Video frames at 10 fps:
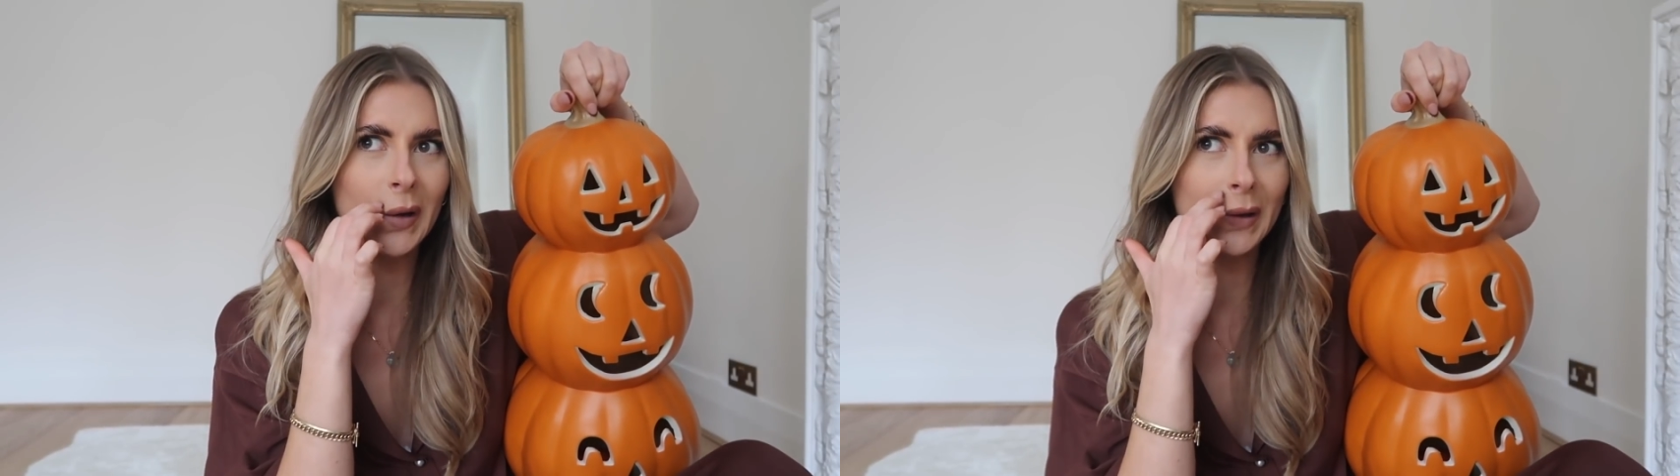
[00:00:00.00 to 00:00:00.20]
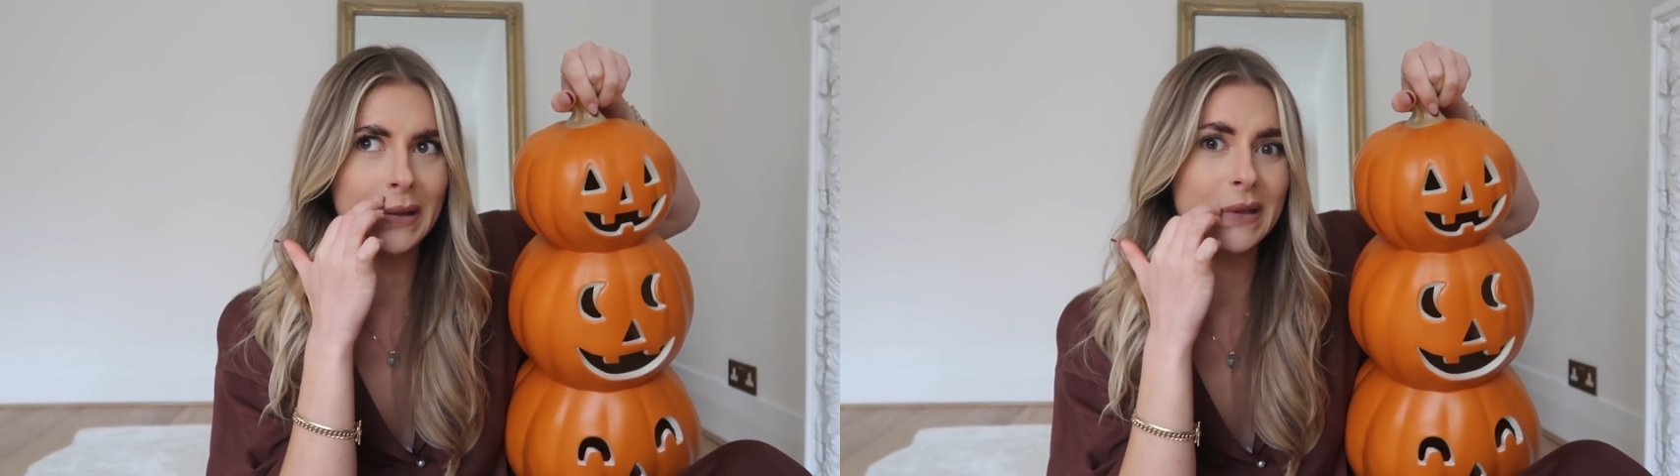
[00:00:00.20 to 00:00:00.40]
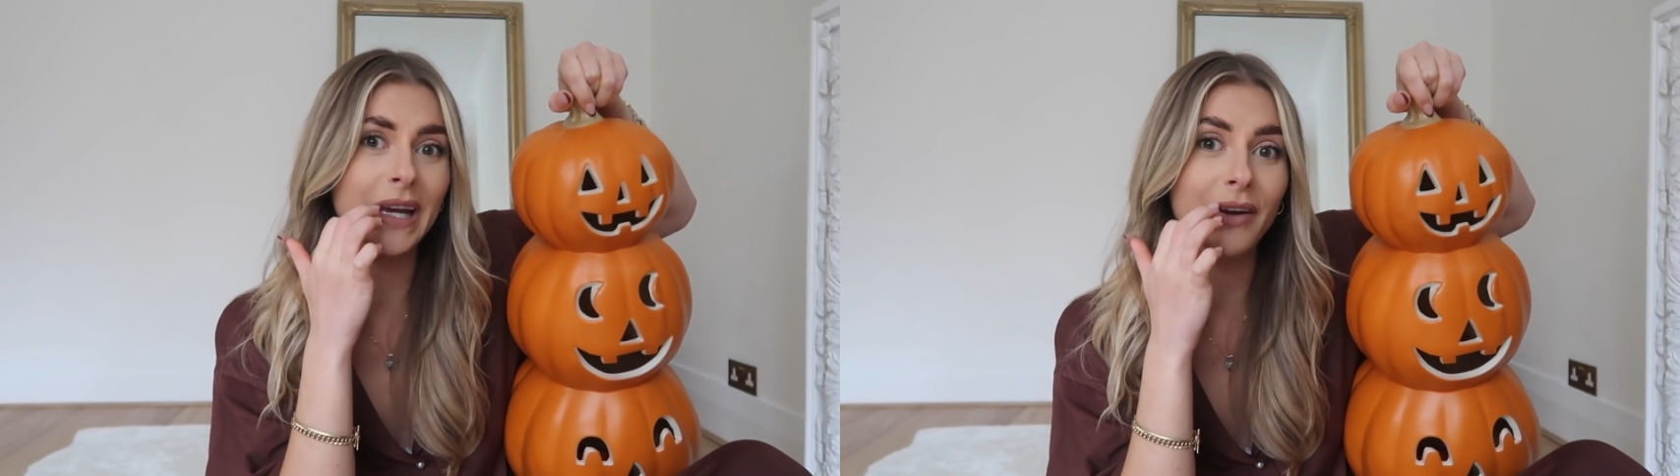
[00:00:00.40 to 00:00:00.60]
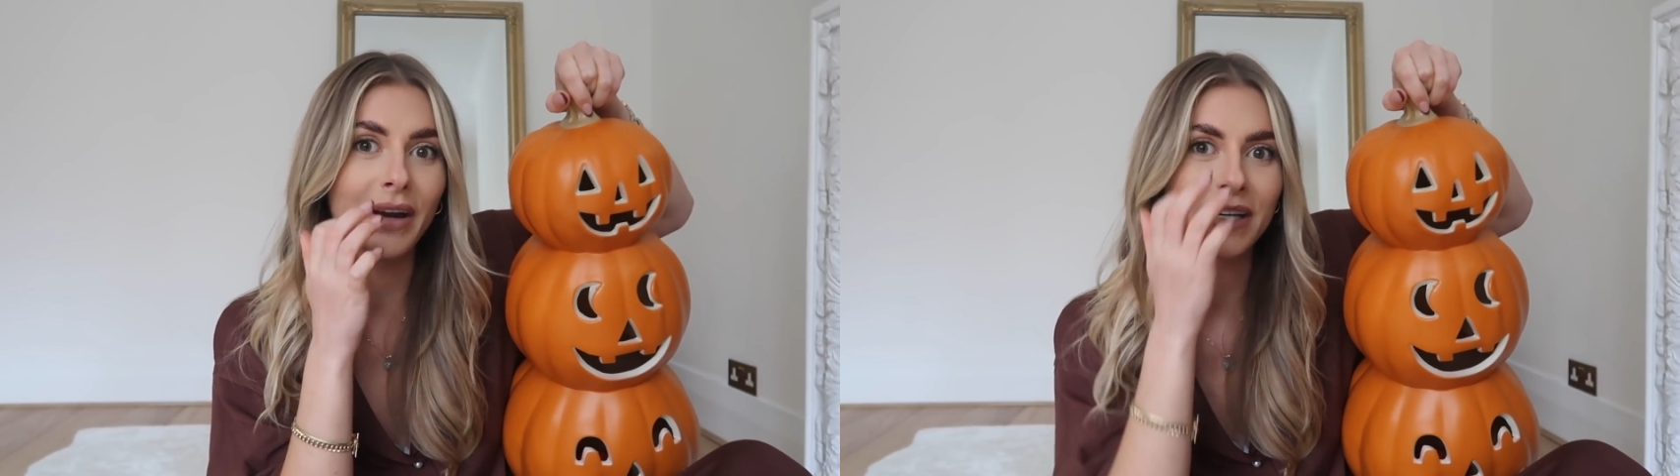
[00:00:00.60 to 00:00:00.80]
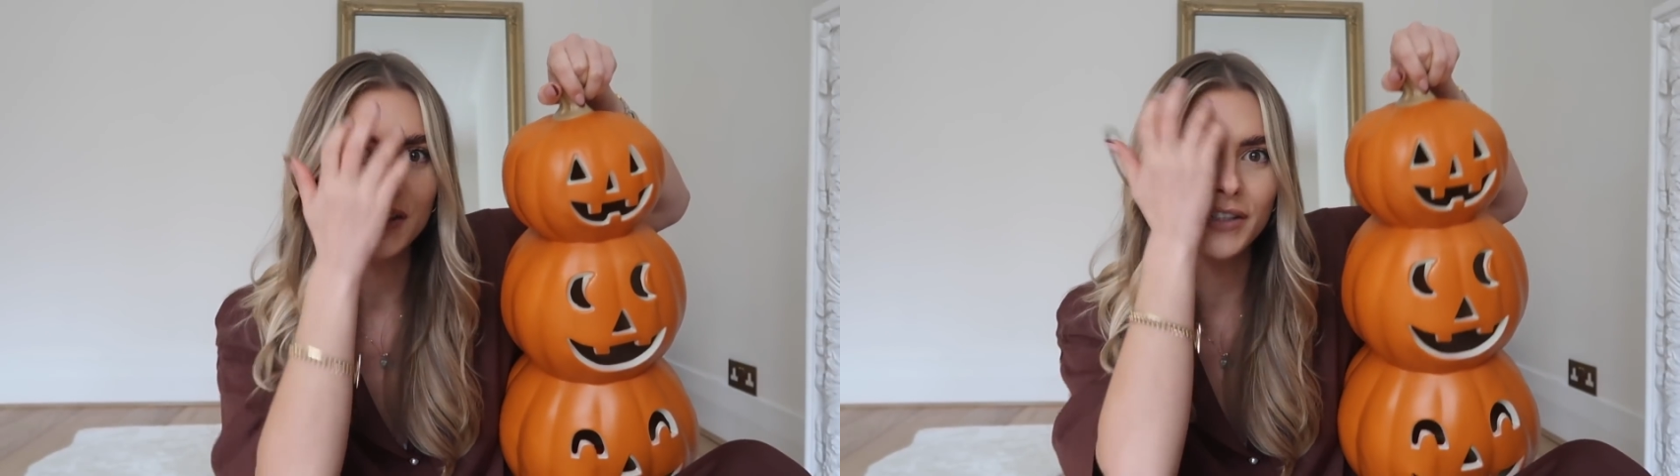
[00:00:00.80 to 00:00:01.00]
doing
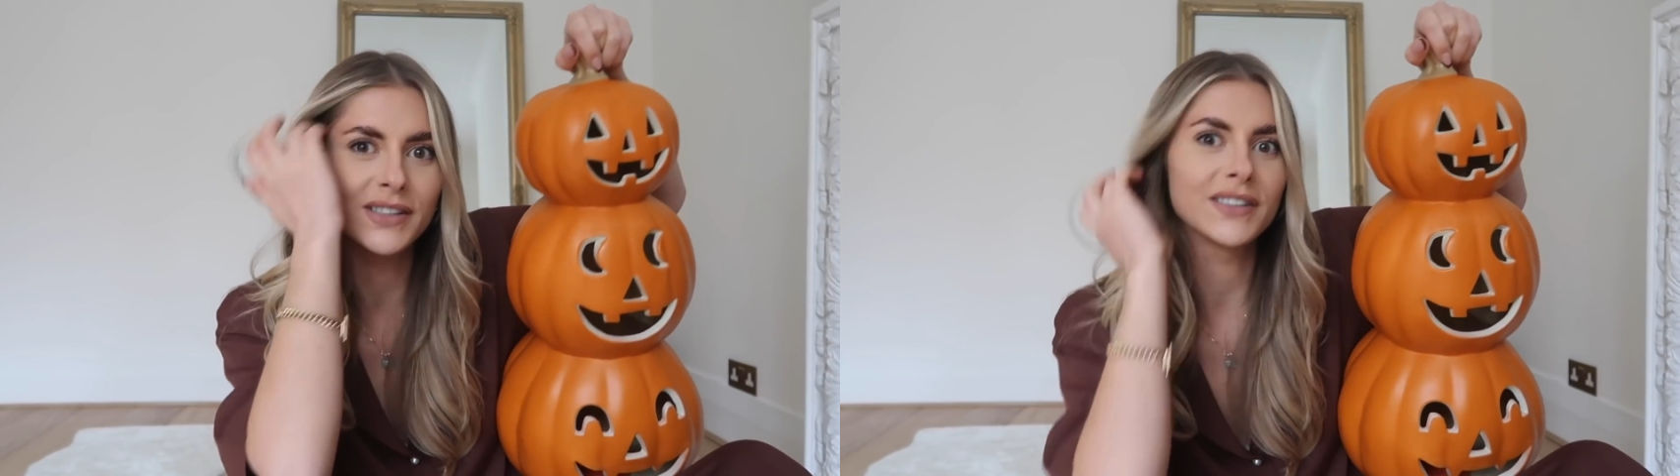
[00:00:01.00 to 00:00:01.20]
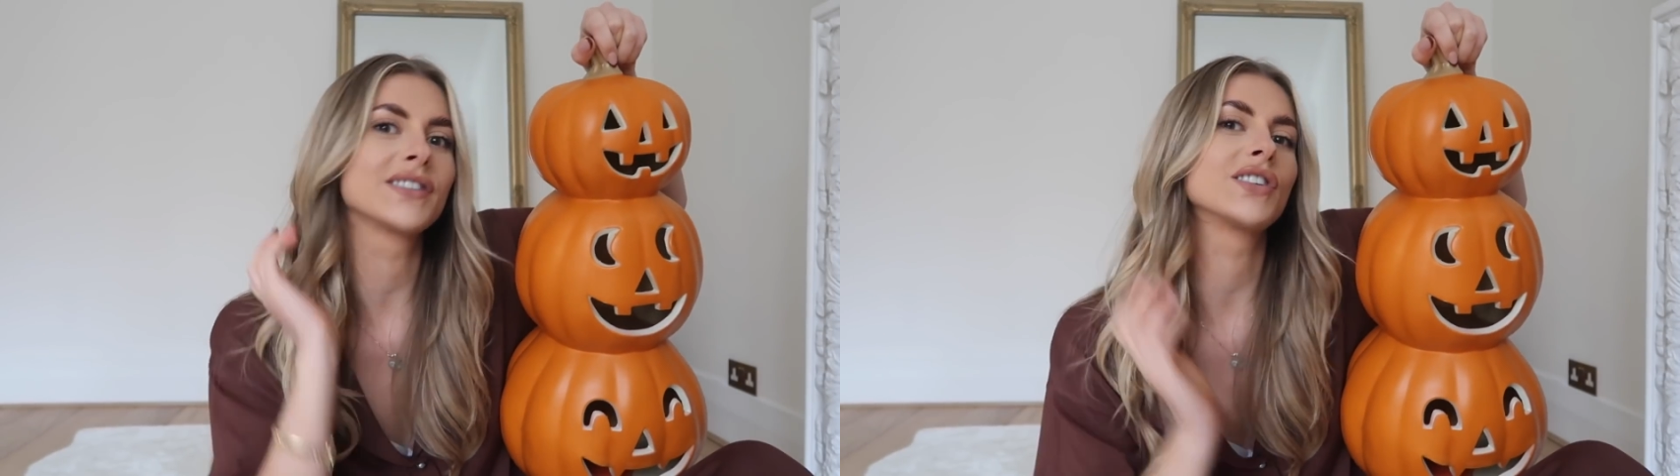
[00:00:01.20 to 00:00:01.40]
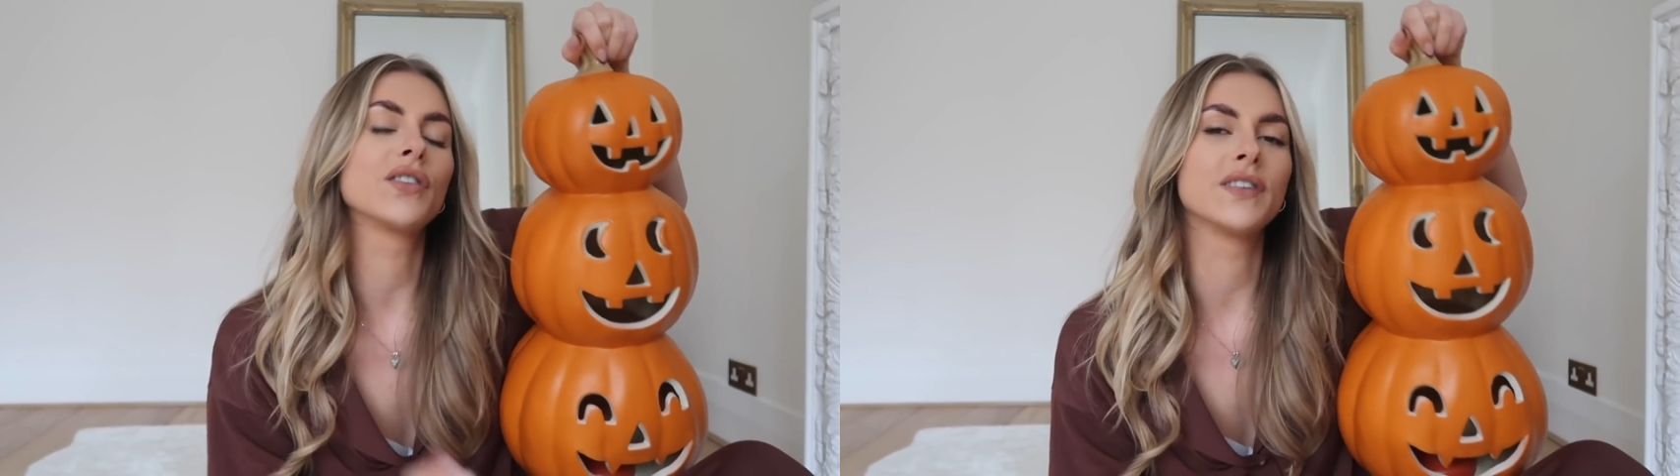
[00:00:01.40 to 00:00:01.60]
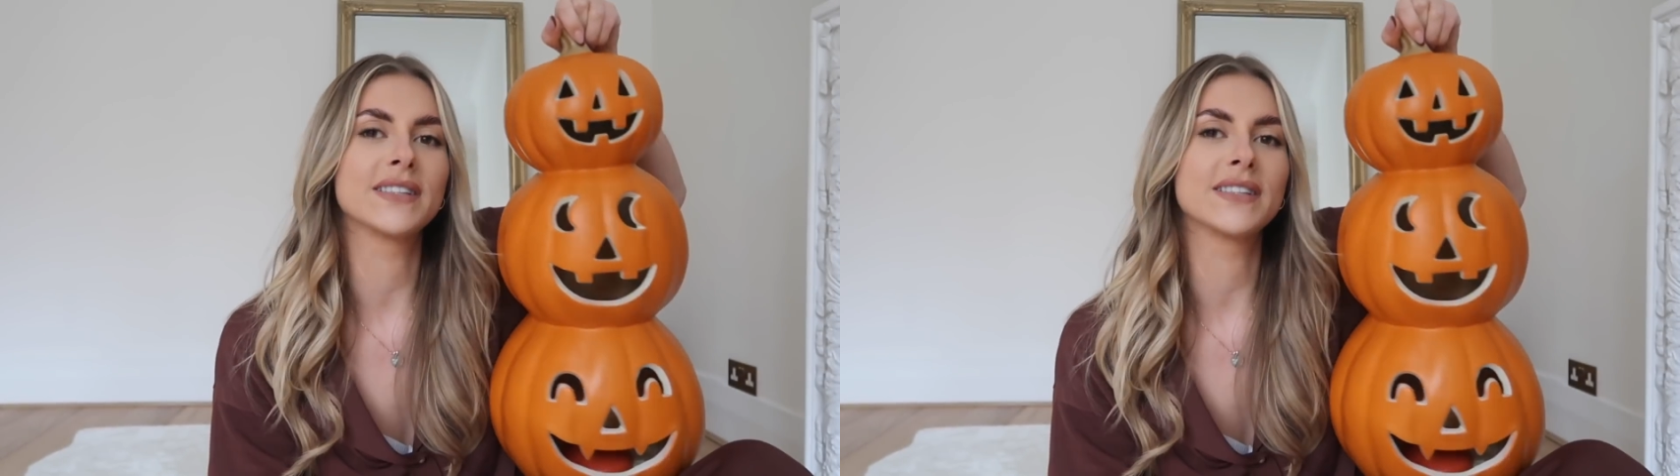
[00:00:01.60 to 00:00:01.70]
decorations and stuff,